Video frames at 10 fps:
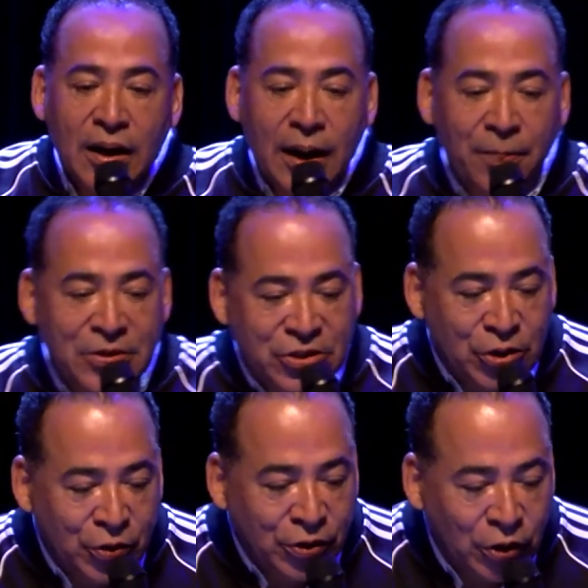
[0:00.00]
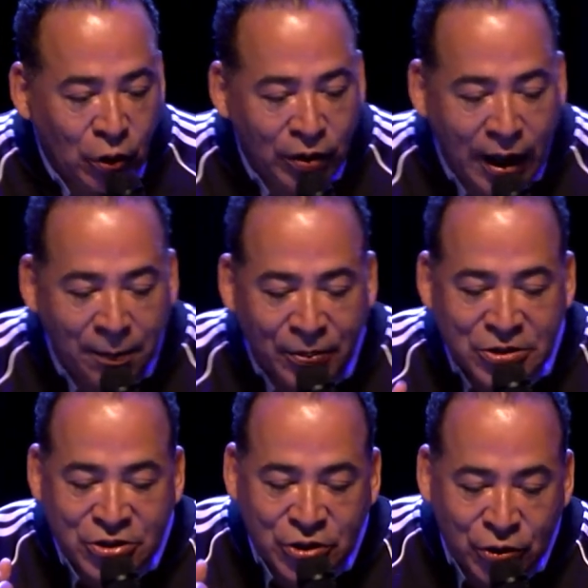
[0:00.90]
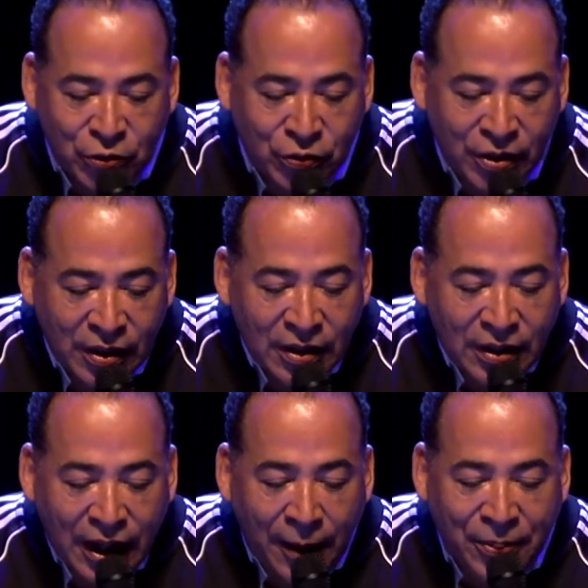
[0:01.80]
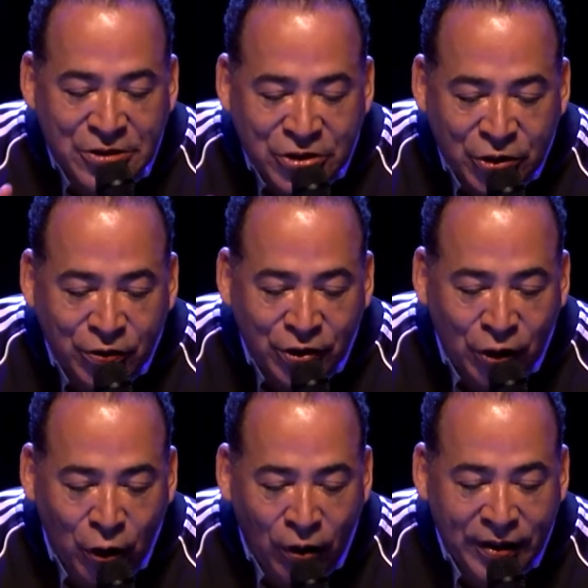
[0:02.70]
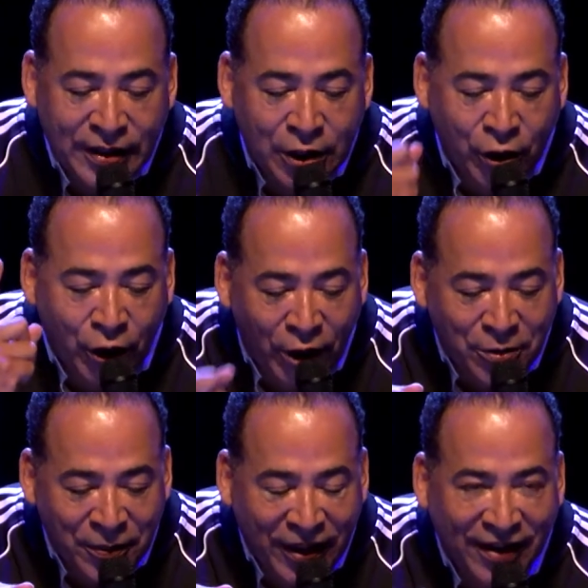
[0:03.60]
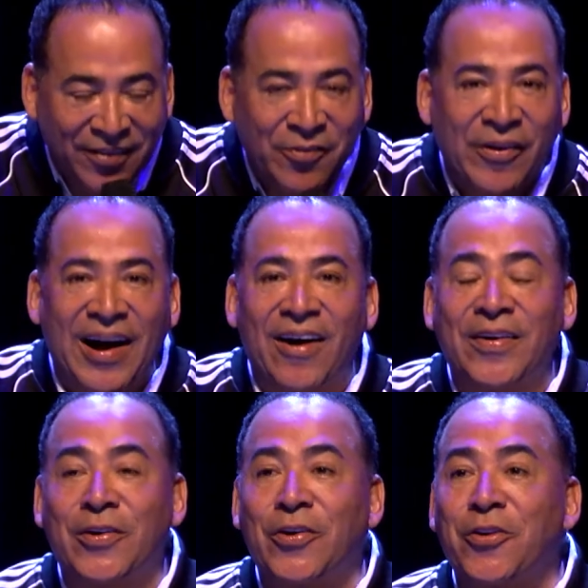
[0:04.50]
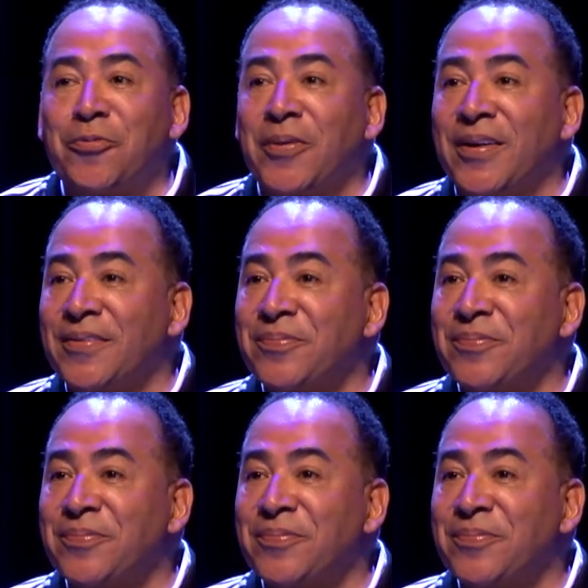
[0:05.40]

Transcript: I pursued the Lord. I pursued, I pursued the Lord, and He heard me. Wow, He heard me.